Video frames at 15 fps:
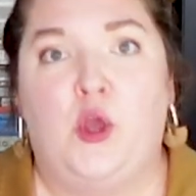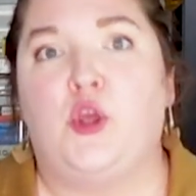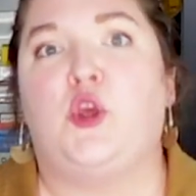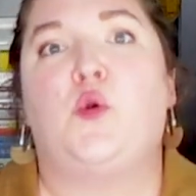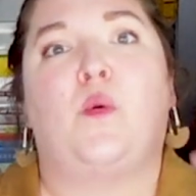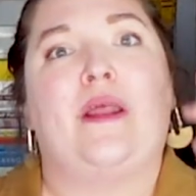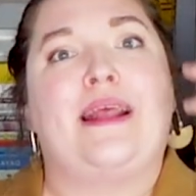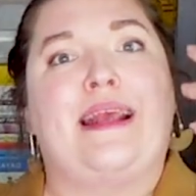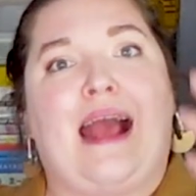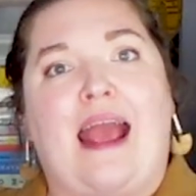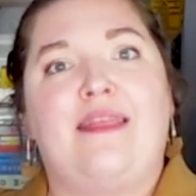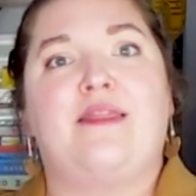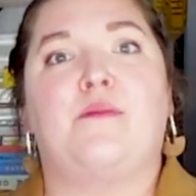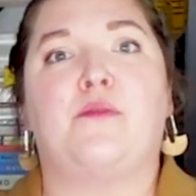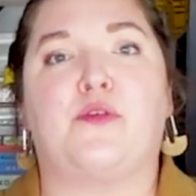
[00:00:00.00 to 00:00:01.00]
You want to
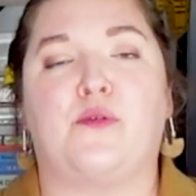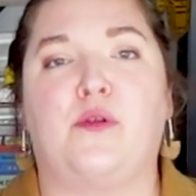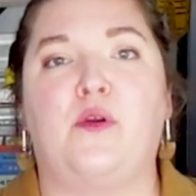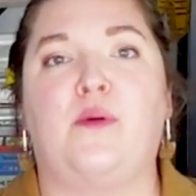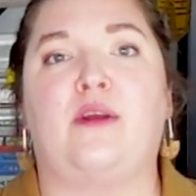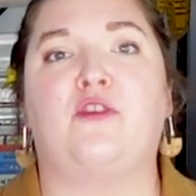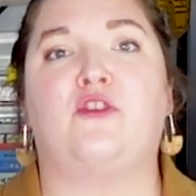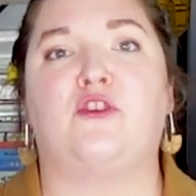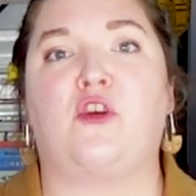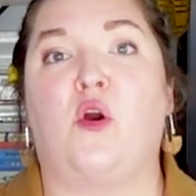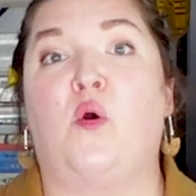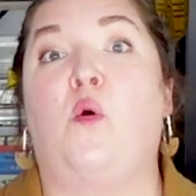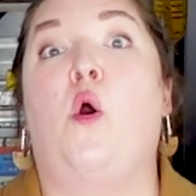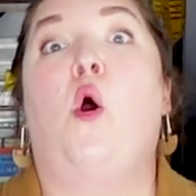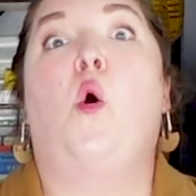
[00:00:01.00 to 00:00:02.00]
guide them through and
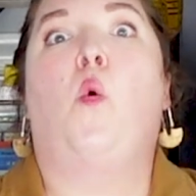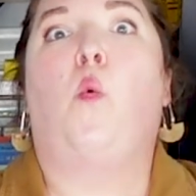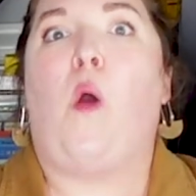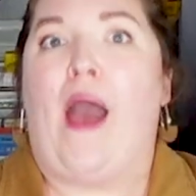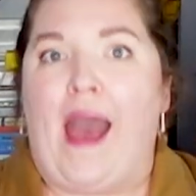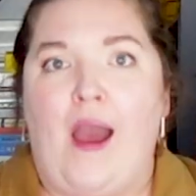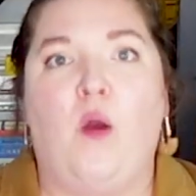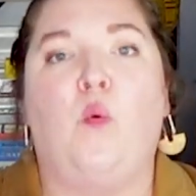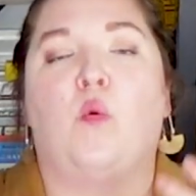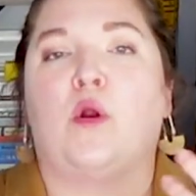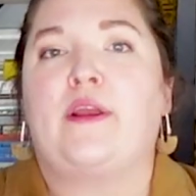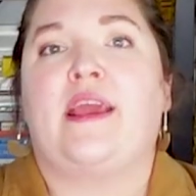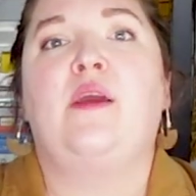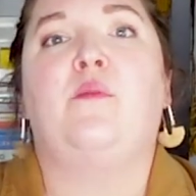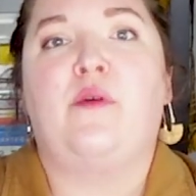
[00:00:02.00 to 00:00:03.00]
show how
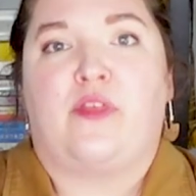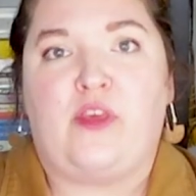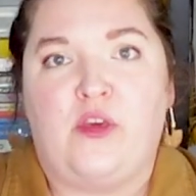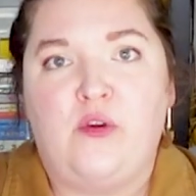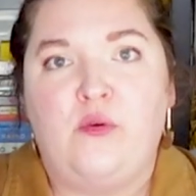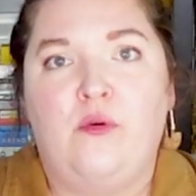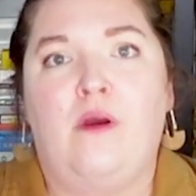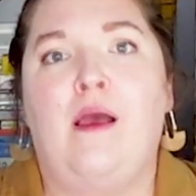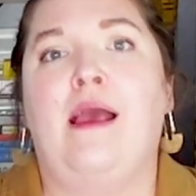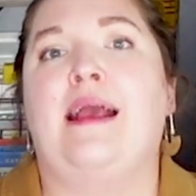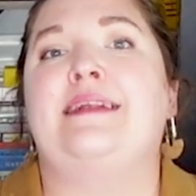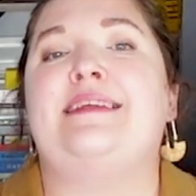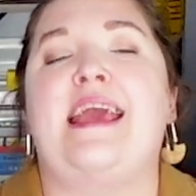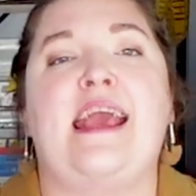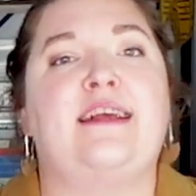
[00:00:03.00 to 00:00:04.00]
working with you
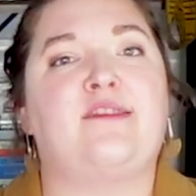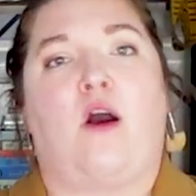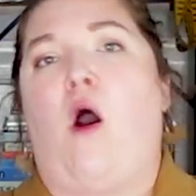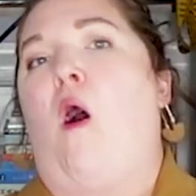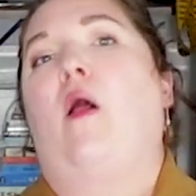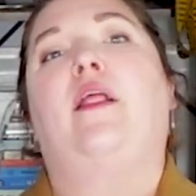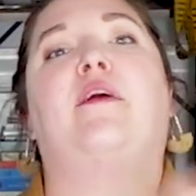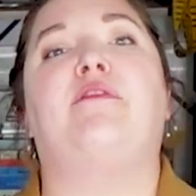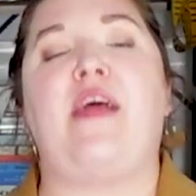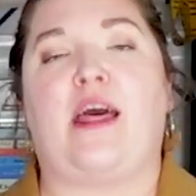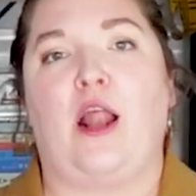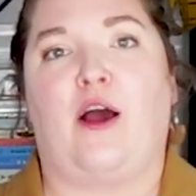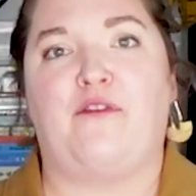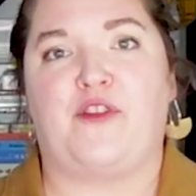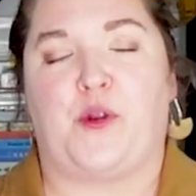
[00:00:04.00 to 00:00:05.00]
takes all of that
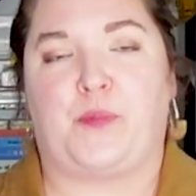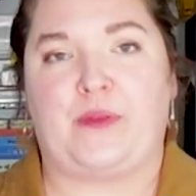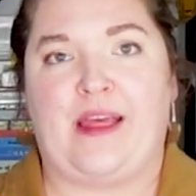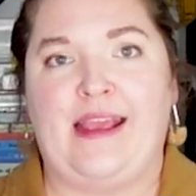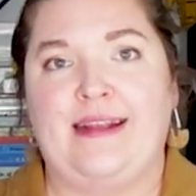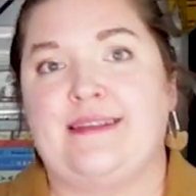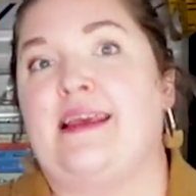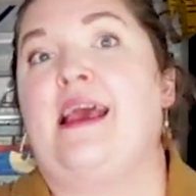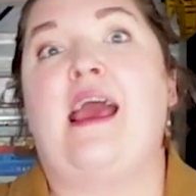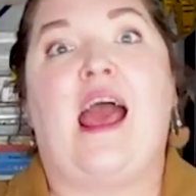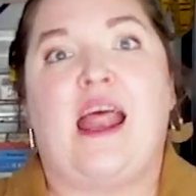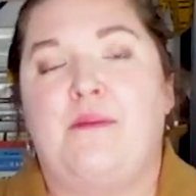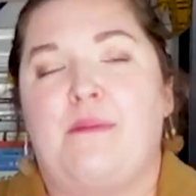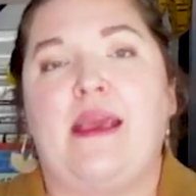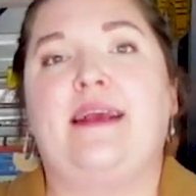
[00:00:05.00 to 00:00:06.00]
off their plate
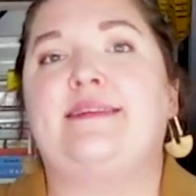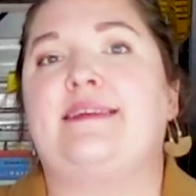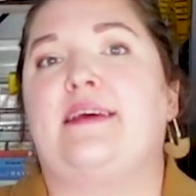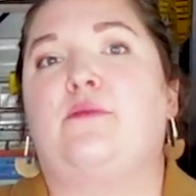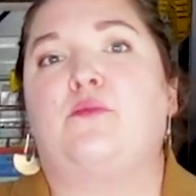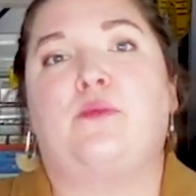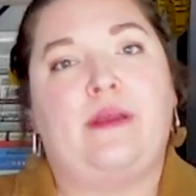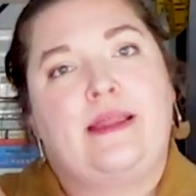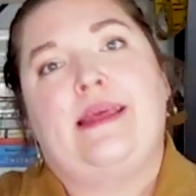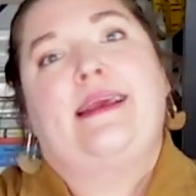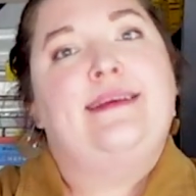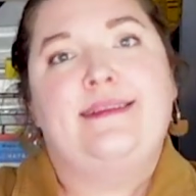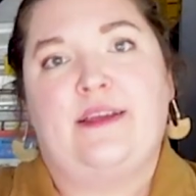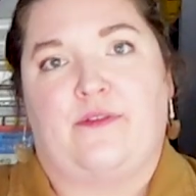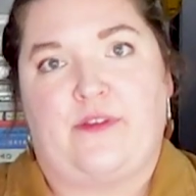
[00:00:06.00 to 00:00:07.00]
and makes it really
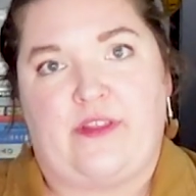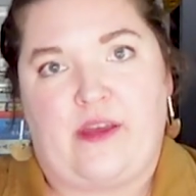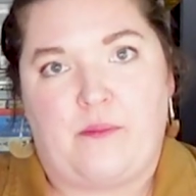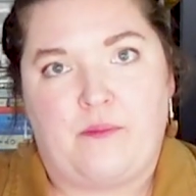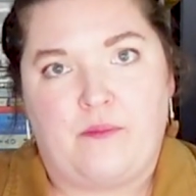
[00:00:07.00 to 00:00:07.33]
easy for them.